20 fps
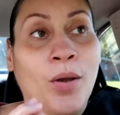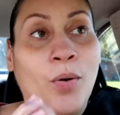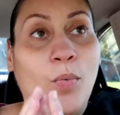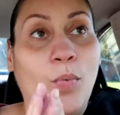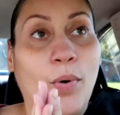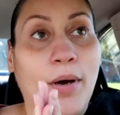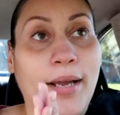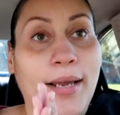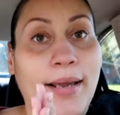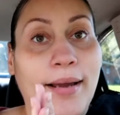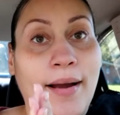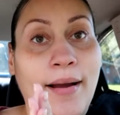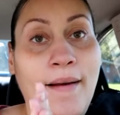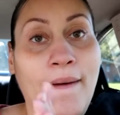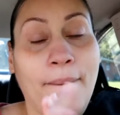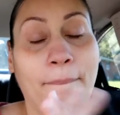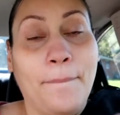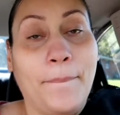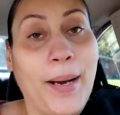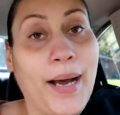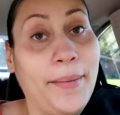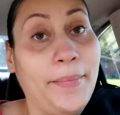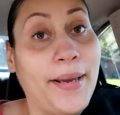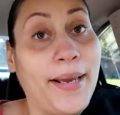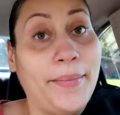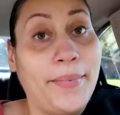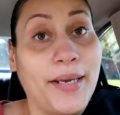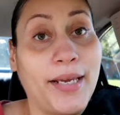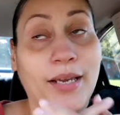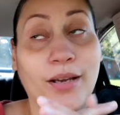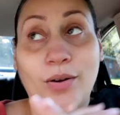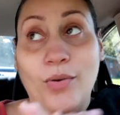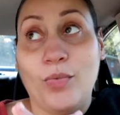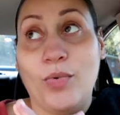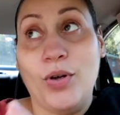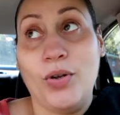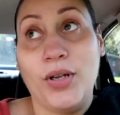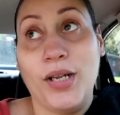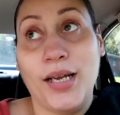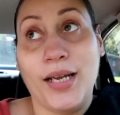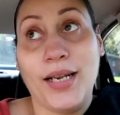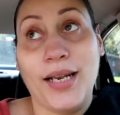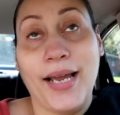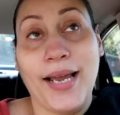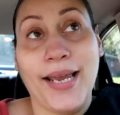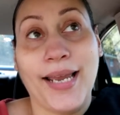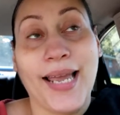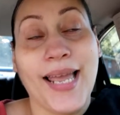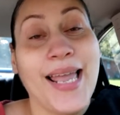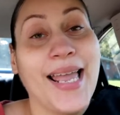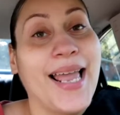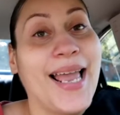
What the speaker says: what my baby will look like.